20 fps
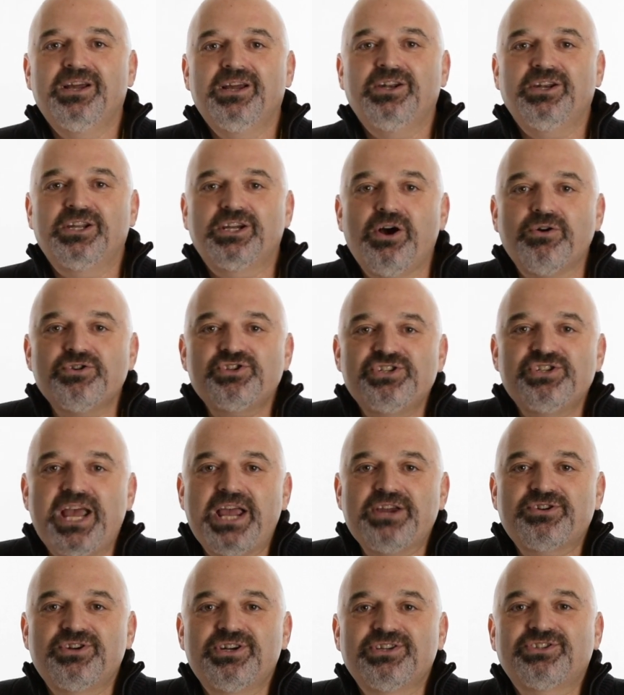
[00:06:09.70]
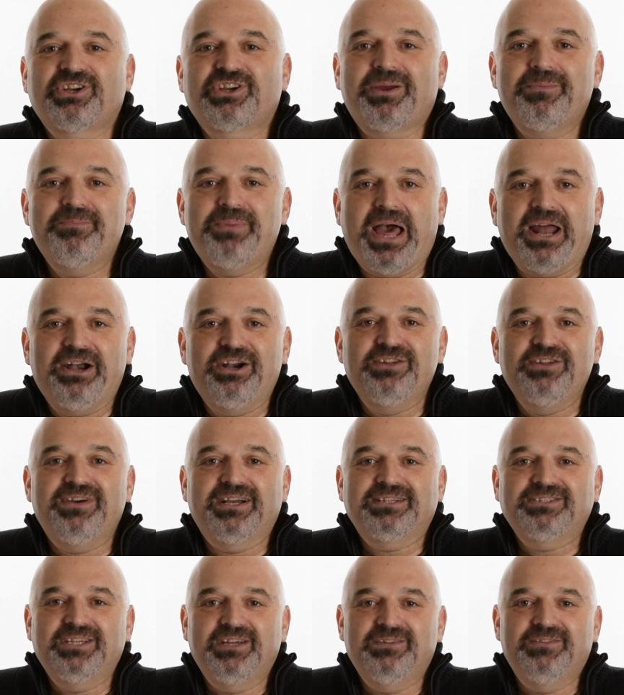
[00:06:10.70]
Negotiation is a competitive
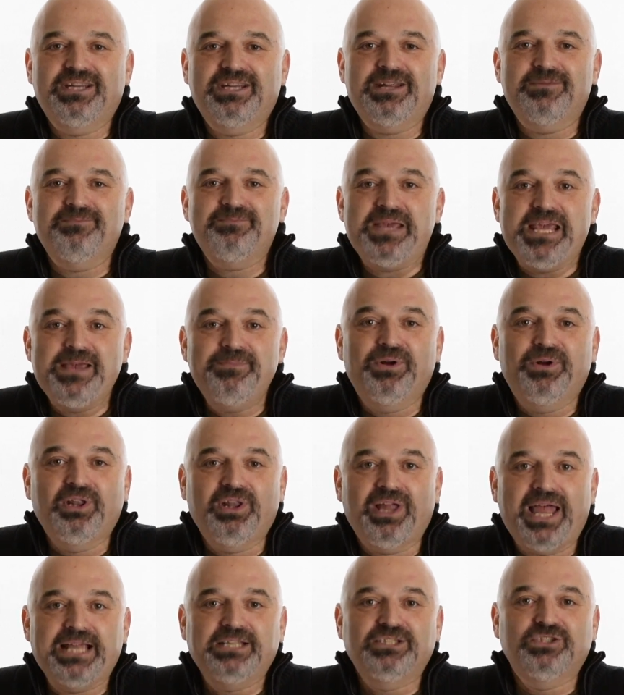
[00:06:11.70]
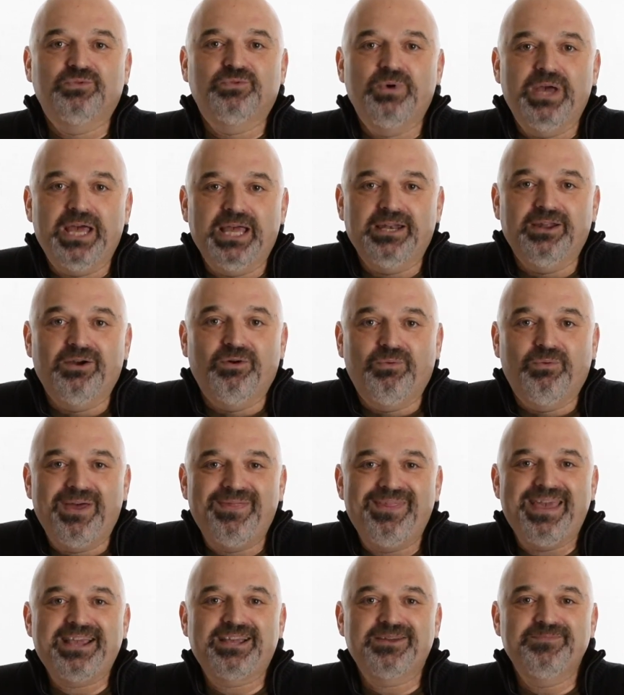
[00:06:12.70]
activity and people like to win when
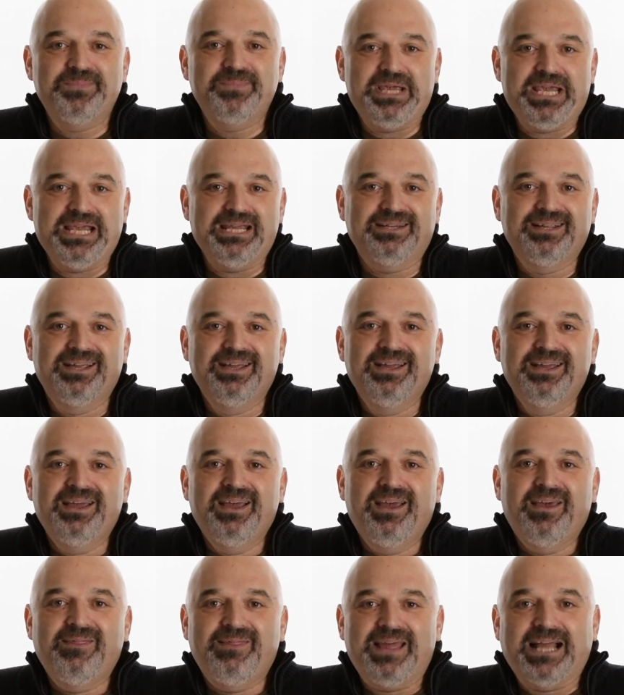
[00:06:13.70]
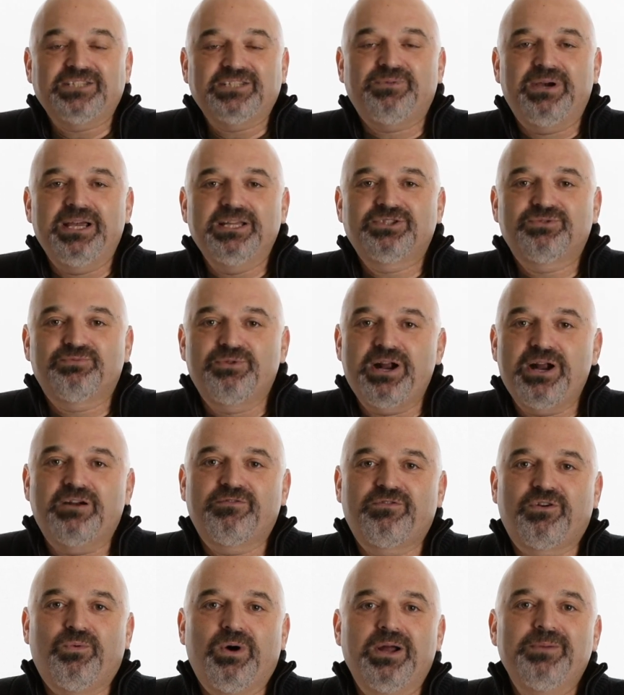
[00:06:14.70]
they compete. That's why it's rare
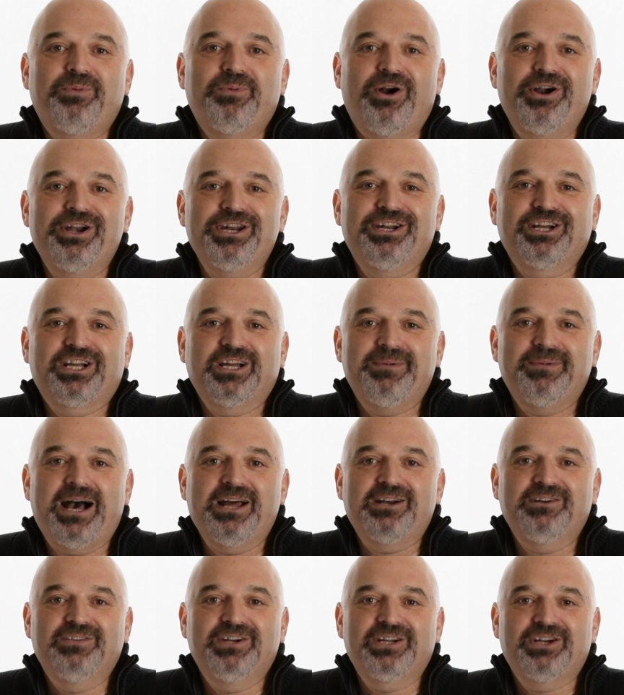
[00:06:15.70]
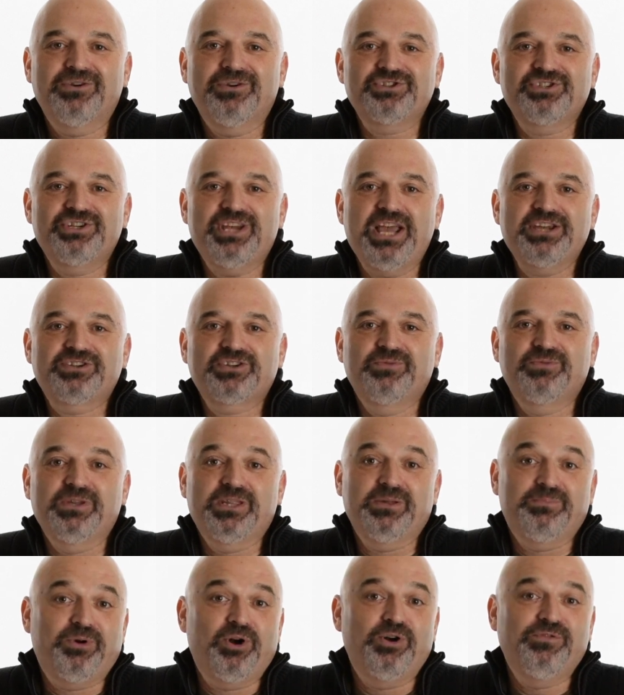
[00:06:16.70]
for one party to come out of a negotiation with
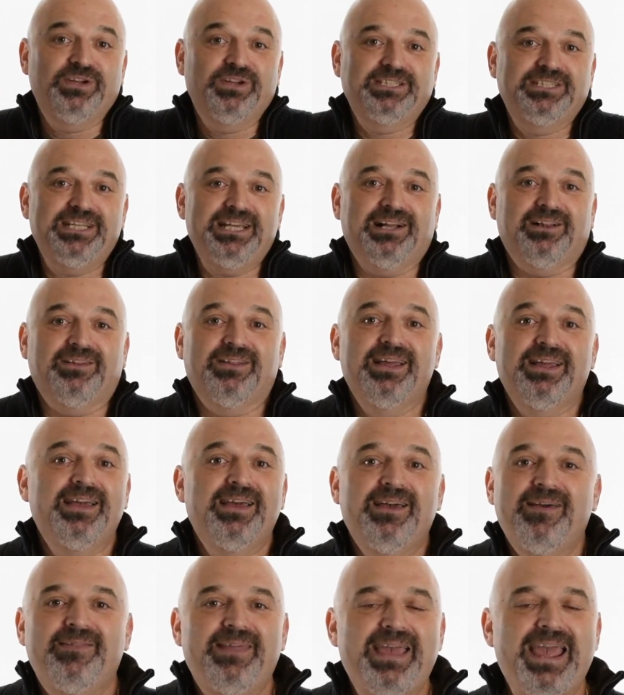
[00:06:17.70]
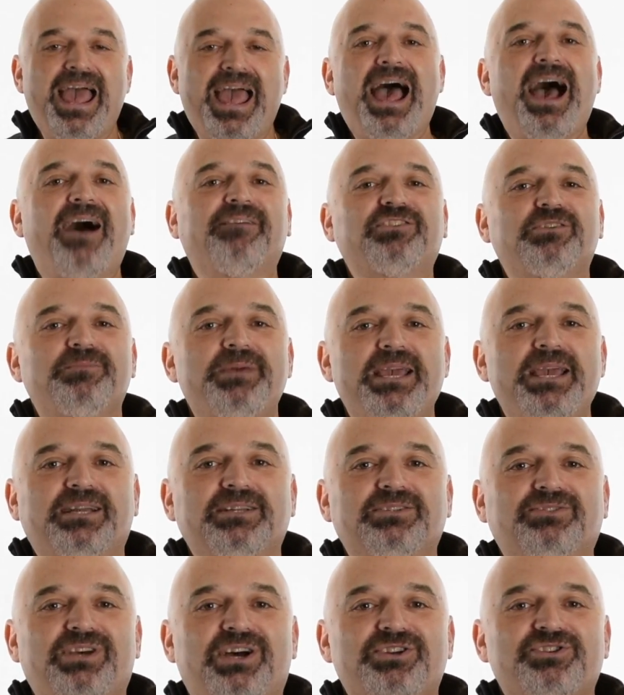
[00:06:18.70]
a perfect deal. They have to make
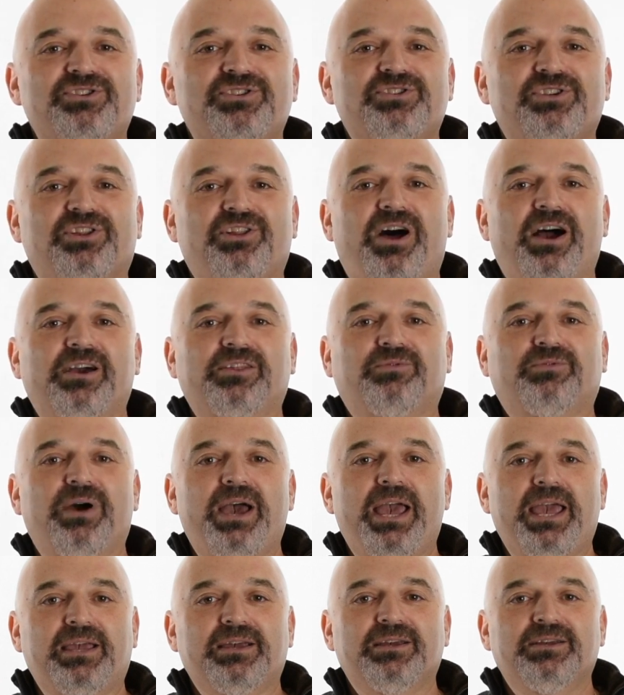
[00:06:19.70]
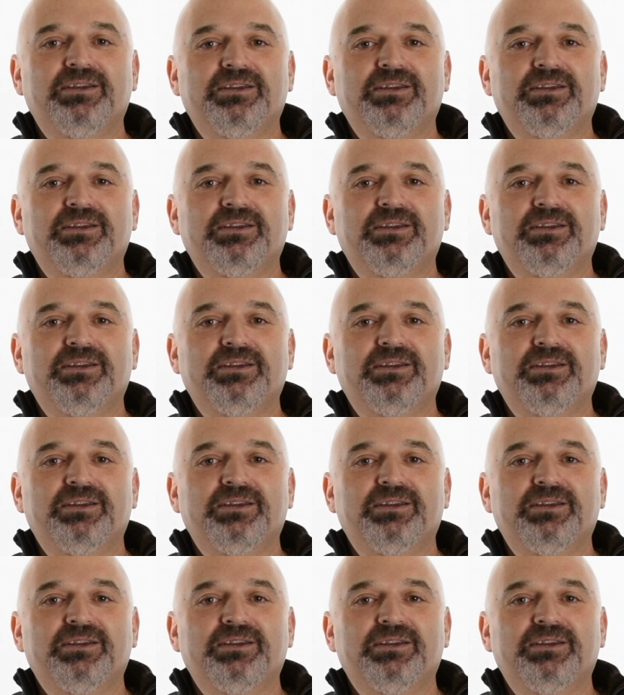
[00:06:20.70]
concessions along the way.